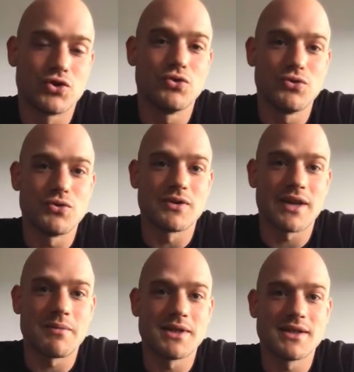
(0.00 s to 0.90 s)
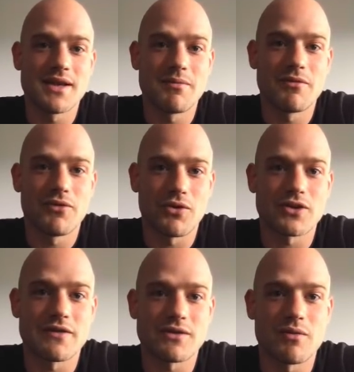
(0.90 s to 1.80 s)
use a type system for your
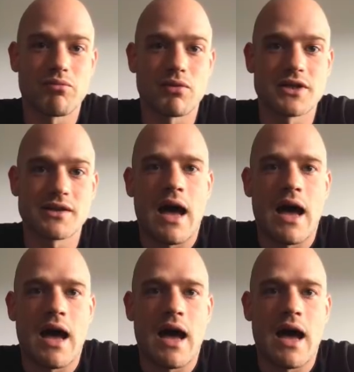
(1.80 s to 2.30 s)
JavaScript projects.